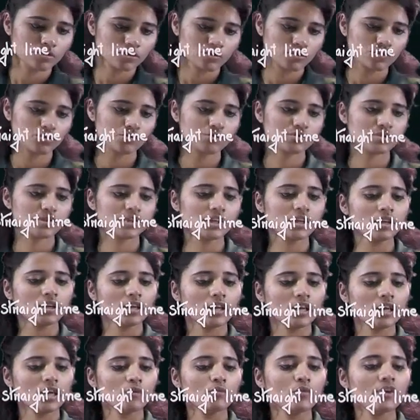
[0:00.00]
So you see
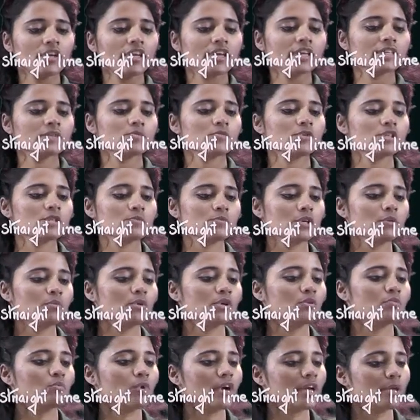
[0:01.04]
a1x plus
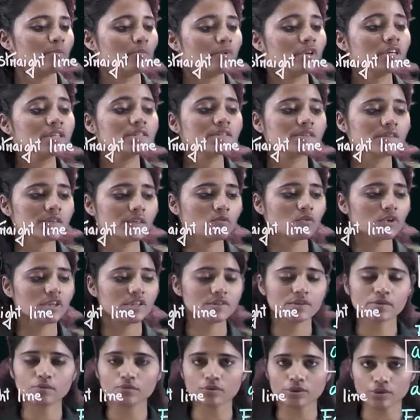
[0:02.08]
b1y plus
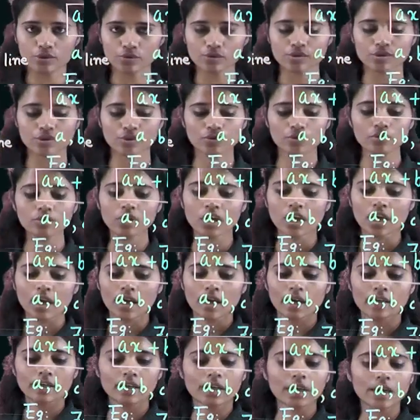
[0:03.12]
c1 is equal to 0,
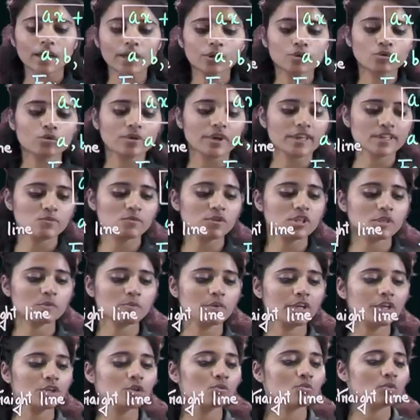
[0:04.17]
and a2x plus
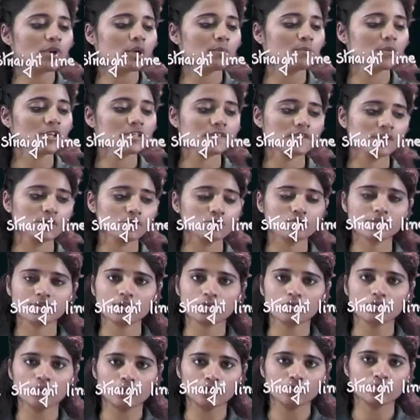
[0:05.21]
b2y plus c2
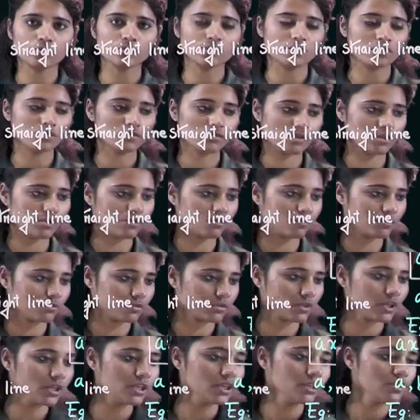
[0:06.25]
is equal to 0,
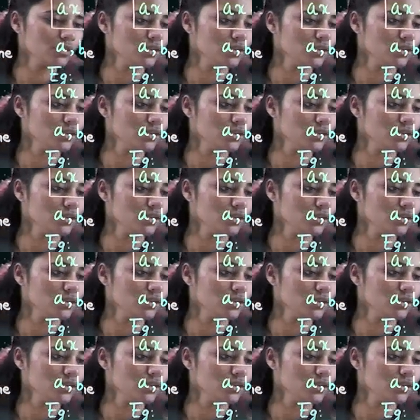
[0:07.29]
okay?